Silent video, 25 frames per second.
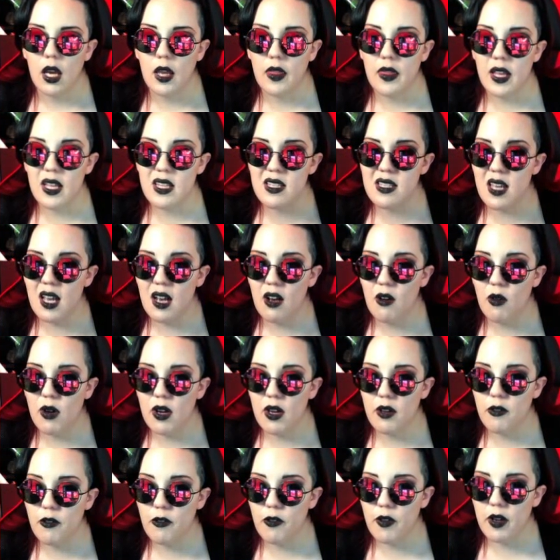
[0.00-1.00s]
And that's how
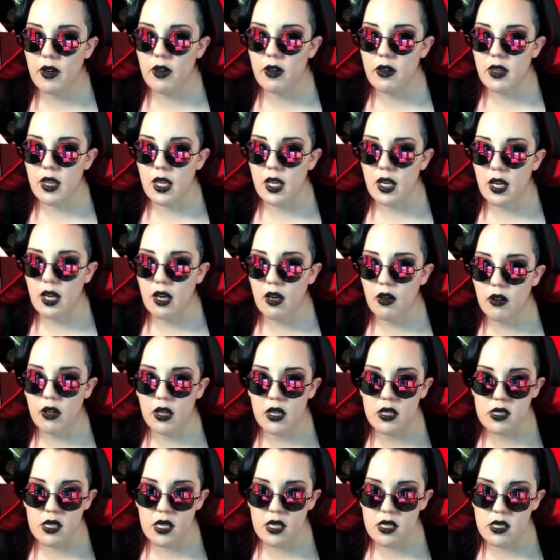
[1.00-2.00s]
I figure that out,
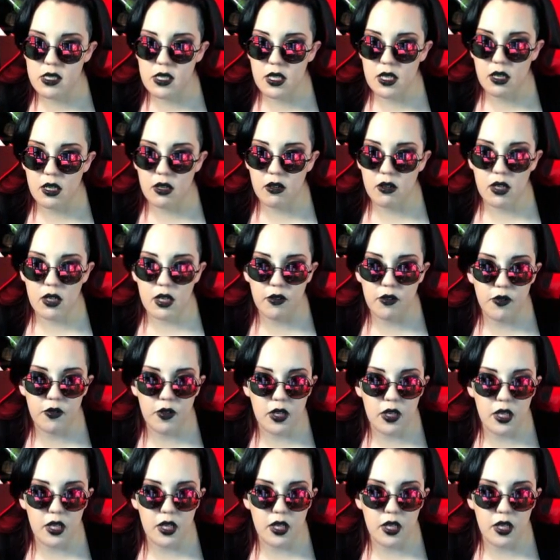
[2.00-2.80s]
as I sit here and I